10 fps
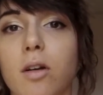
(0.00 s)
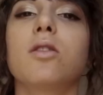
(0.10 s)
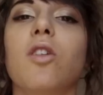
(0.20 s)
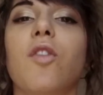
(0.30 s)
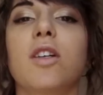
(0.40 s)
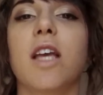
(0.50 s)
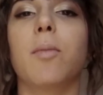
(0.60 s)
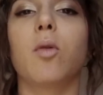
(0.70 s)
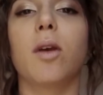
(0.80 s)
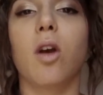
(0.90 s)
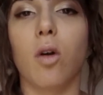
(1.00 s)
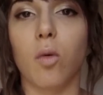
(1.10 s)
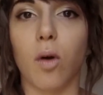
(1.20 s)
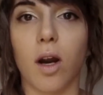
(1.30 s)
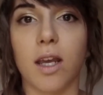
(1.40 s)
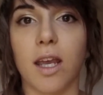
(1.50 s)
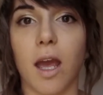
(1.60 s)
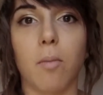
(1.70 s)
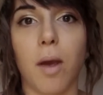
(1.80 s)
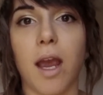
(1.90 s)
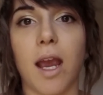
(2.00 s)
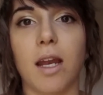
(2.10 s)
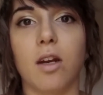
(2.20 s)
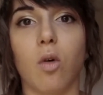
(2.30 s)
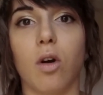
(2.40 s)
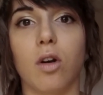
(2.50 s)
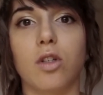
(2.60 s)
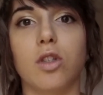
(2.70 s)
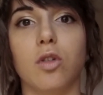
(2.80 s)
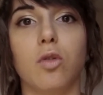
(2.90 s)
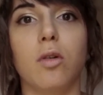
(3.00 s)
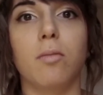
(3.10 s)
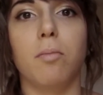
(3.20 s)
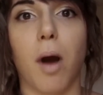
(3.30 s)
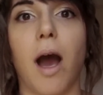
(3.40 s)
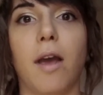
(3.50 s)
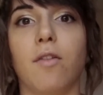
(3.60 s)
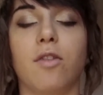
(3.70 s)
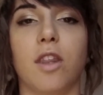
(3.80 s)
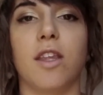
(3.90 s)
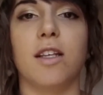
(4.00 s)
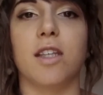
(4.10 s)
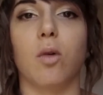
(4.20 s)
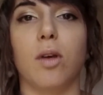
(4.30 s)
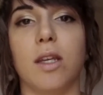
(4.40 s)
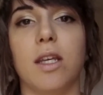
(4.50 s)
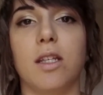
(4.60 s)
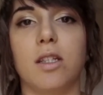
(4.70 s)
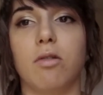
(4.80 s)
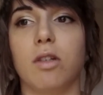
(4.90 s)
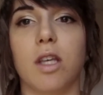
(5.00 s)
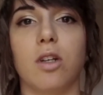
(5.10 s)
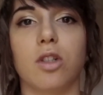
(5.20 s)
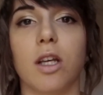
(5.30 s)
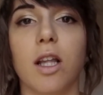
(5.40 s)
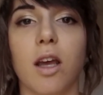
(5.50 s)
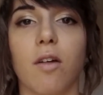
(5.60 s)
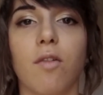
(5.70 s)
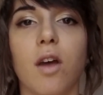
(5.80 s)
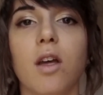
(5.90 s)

So for example, we go to work and get paid in order to buy the things that we need to essentially live.